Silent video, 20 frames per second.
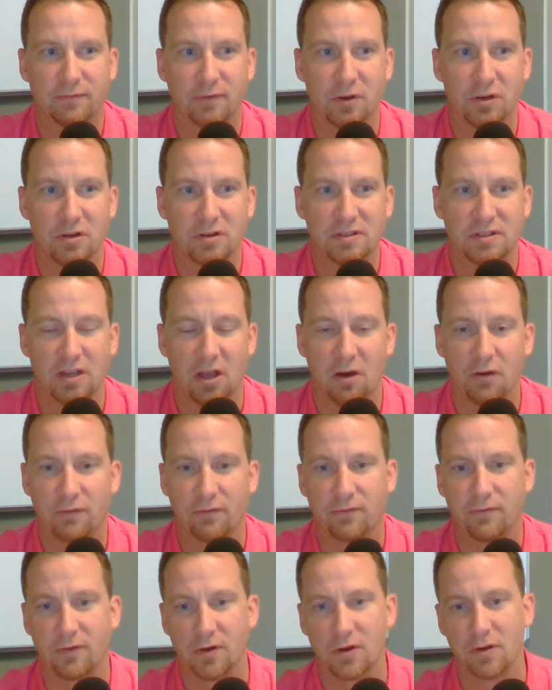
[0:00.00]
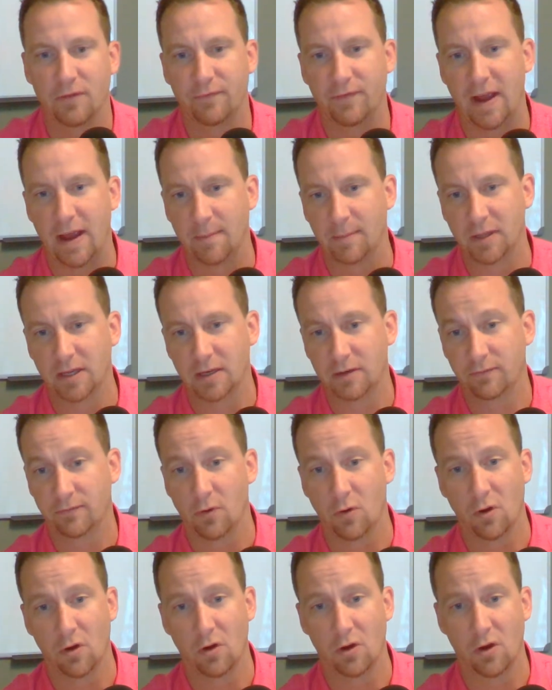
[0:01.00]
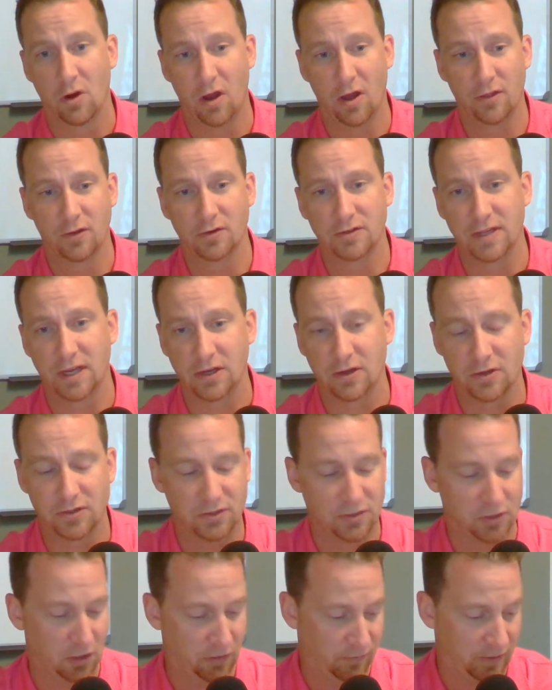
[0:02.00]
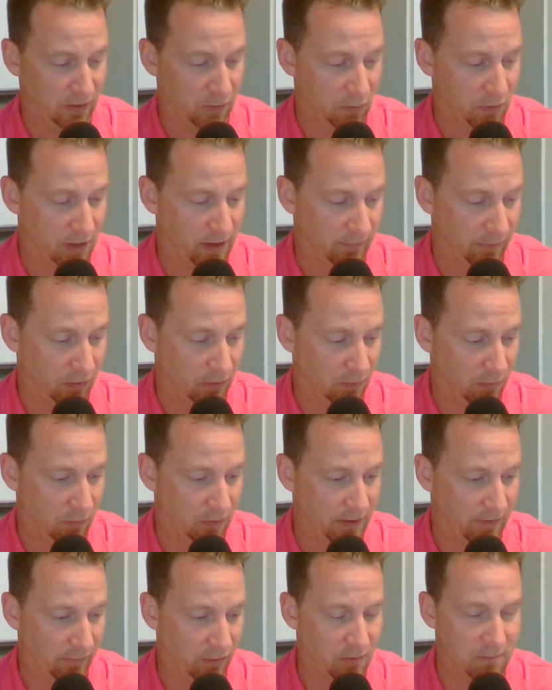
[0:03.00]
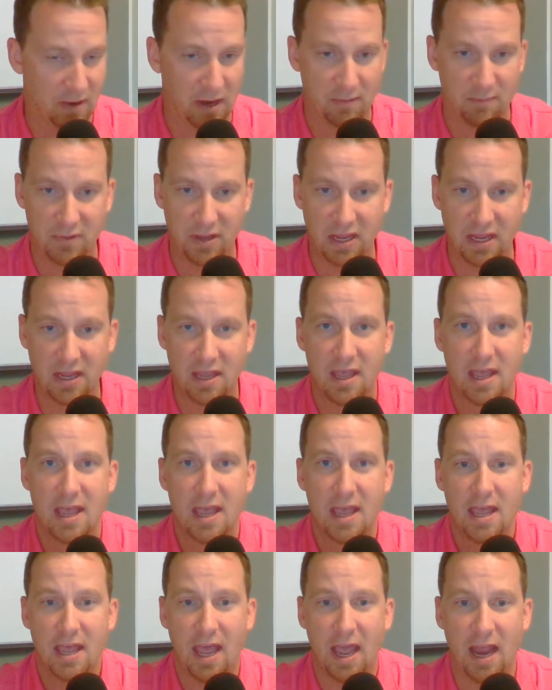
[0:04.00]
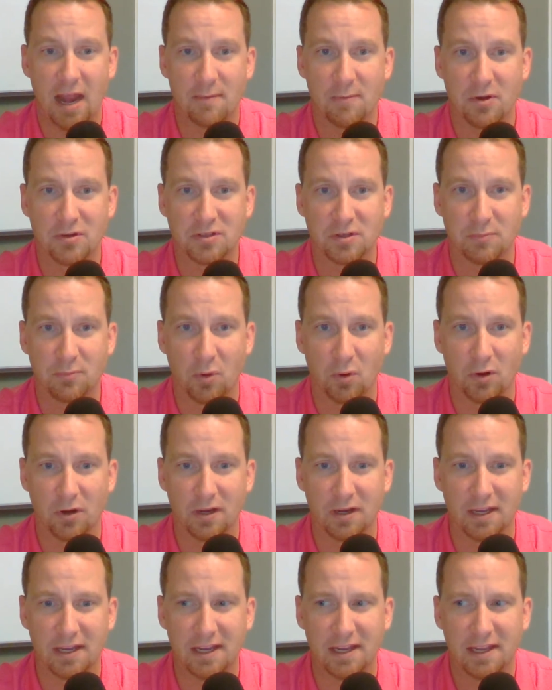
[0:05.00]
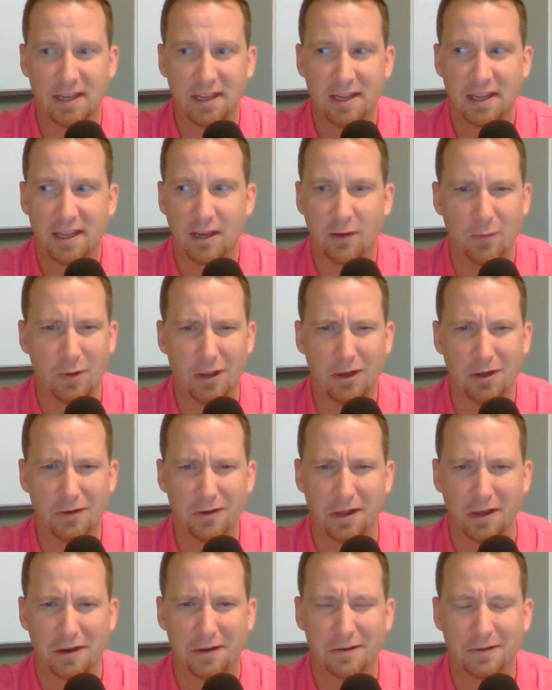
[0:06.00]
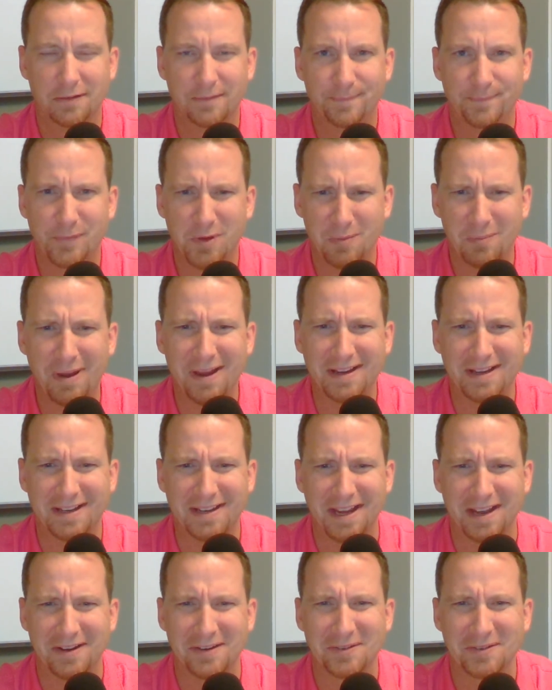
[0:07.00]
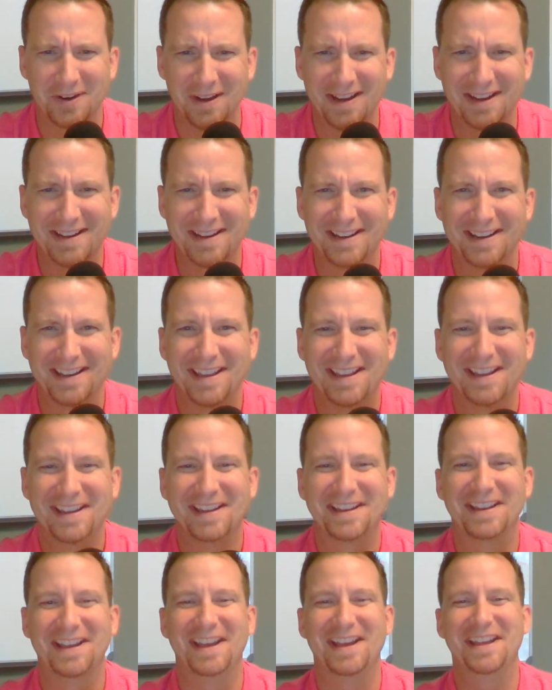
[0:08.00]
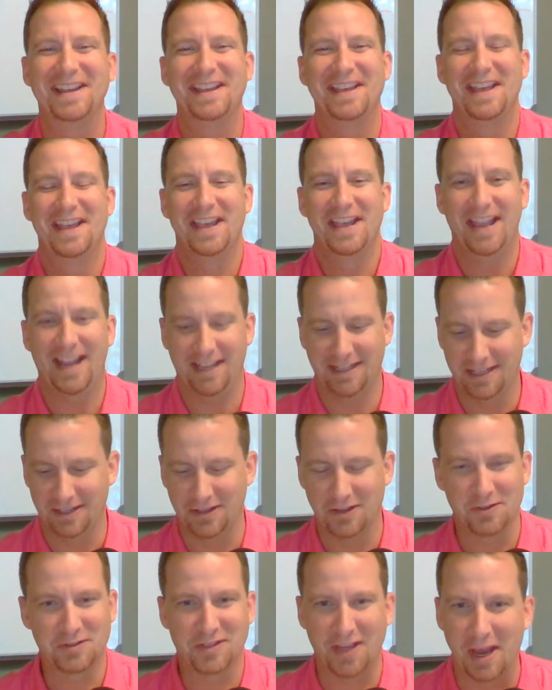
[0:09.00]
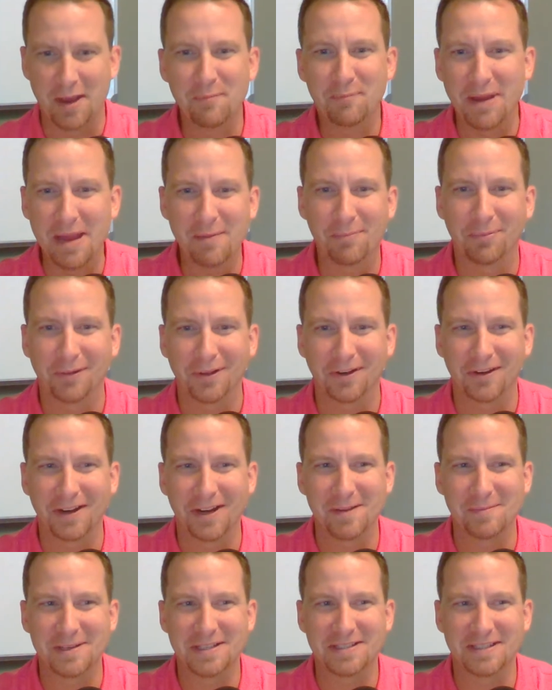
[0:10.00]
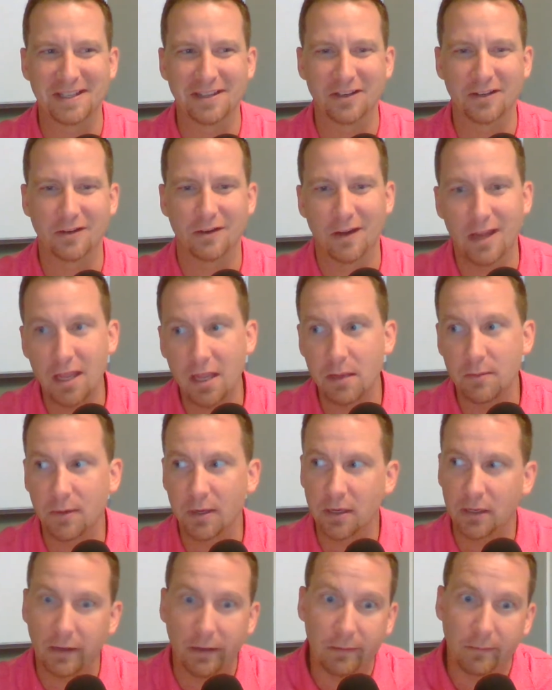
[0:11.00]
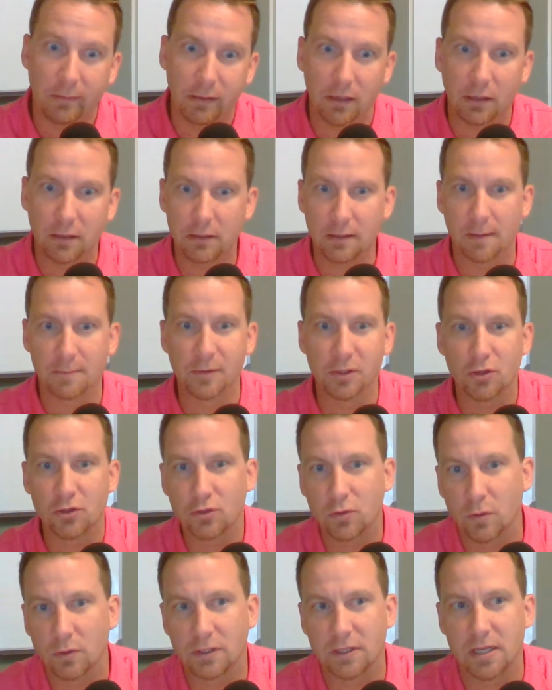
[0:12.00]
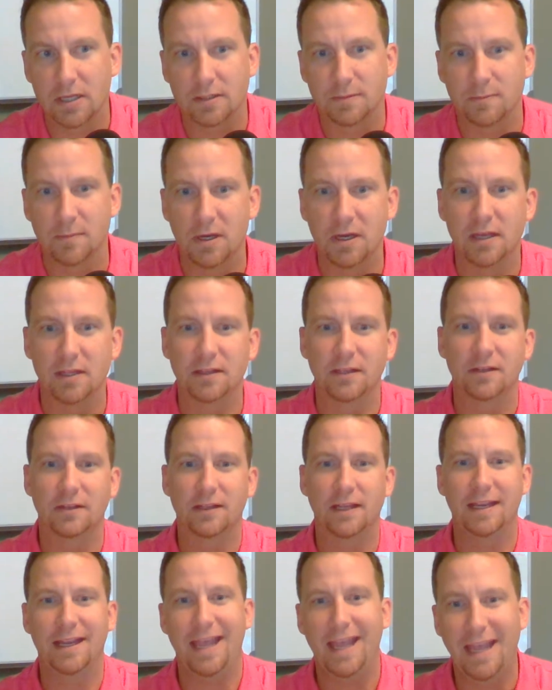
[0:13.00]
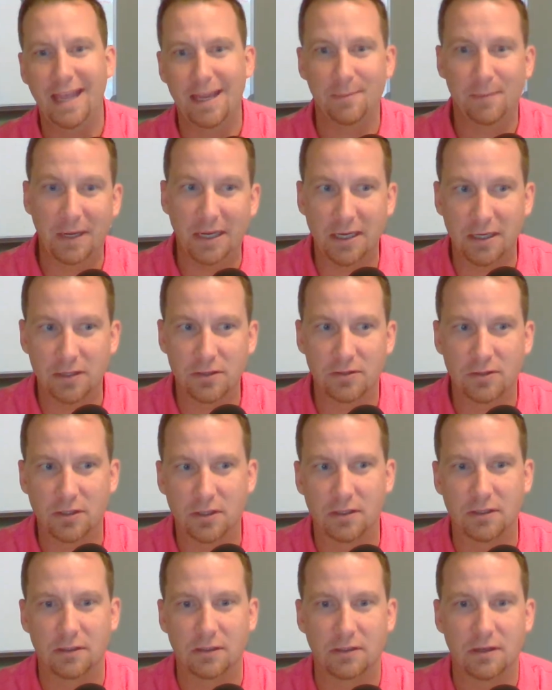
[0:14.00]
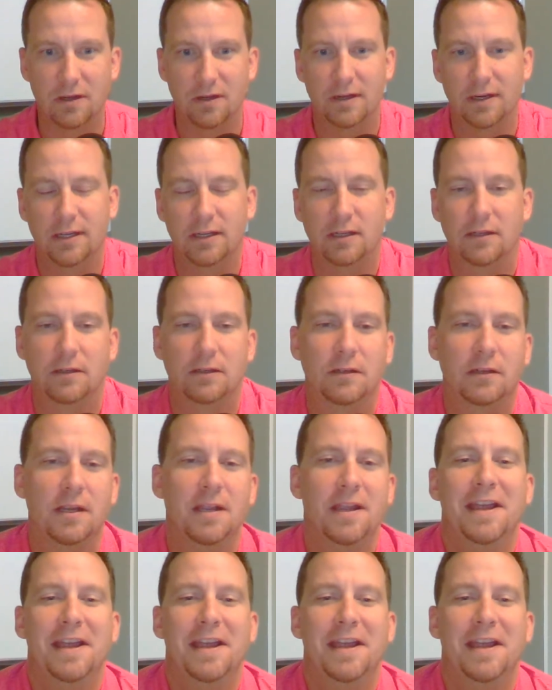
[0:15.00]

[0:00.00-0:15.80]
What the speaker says: for yourself, for your family, for those that you're serving, whatever it may be, and most importantly, we all know your bank account, right? Okay. And then the same people are going to be sitting there going, "Hey, man, I'm a little short this month." And you're like, "Hey, man, you shouldn't have gone out."